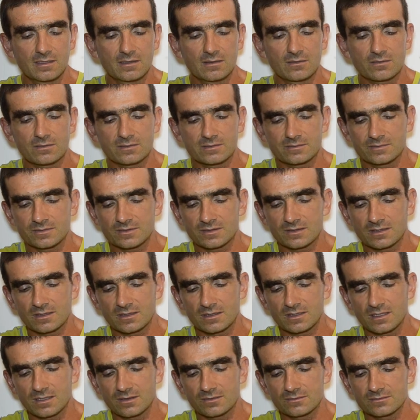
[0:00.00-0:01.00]
or something
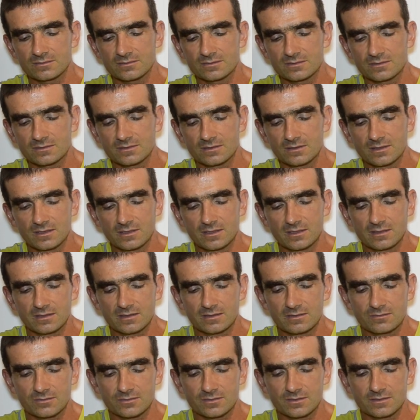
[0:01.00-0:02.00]
around.
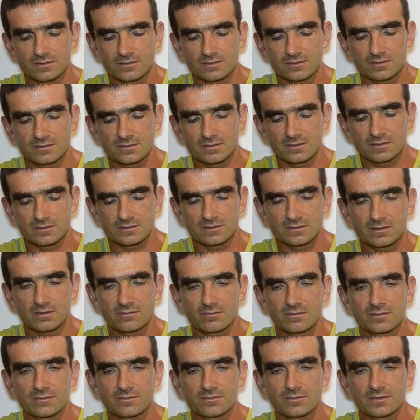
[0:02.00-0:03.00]
It was his
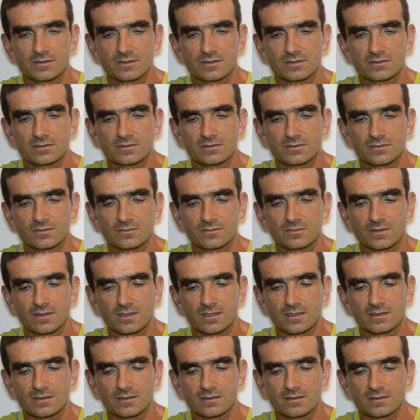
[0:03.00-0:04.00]
seventh finish so
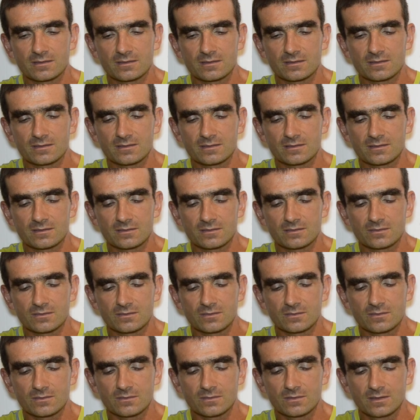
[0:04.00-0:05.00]
far,
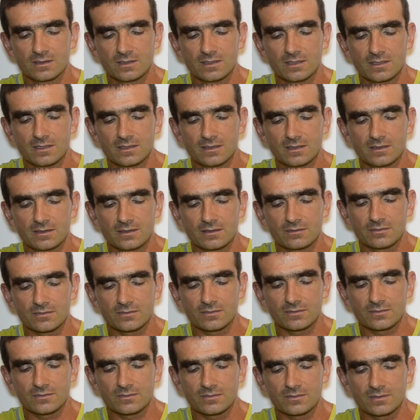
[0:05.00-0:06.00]
so he was
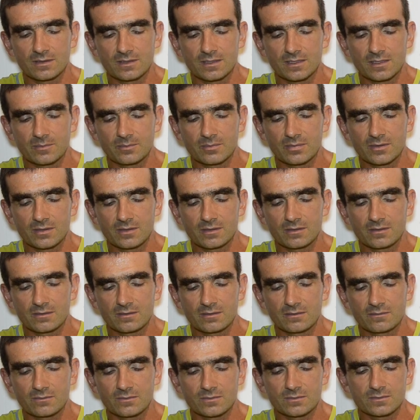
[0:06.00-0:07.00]
really happy.
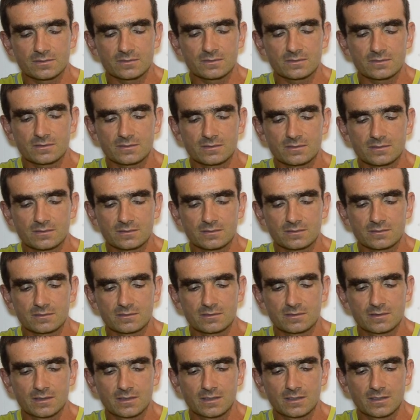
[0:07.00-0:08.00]
He was,
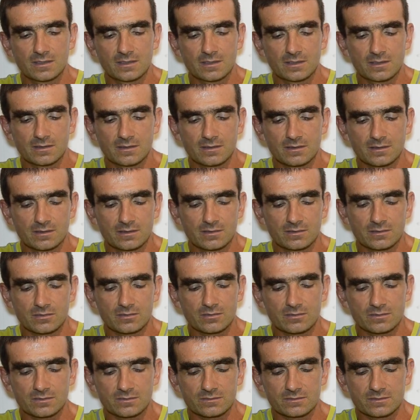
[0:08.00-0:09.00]
he
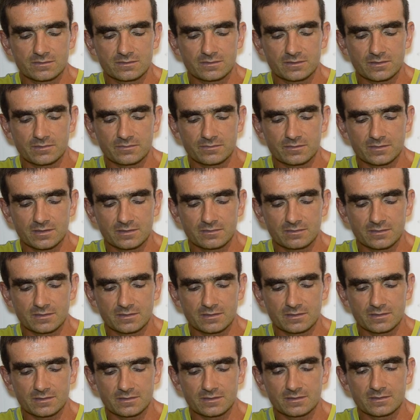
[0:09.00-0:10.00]
also deserved it.
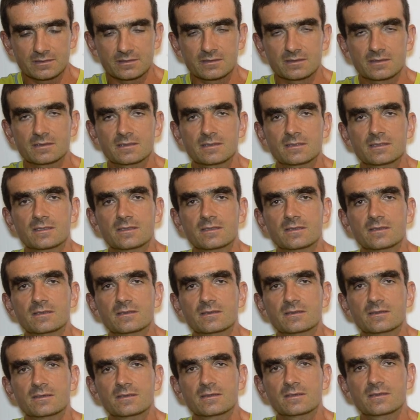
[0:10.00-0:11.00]
He had that
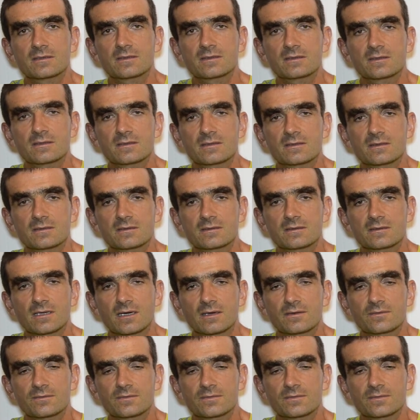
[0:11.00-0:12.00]

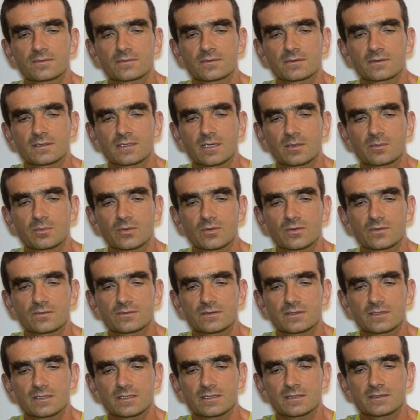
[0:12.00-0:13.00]
tough couple of
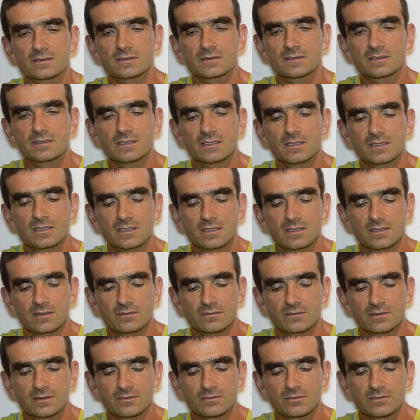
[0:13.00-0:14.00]
days
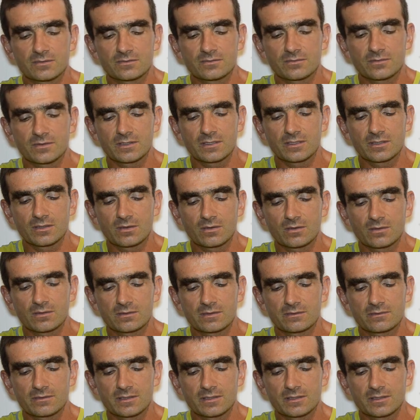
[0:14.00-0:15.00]
when it was really hot
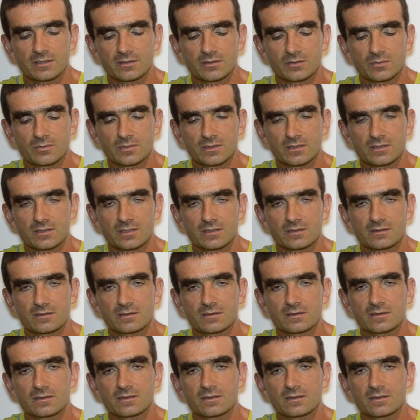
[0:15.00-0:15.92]
and very humid and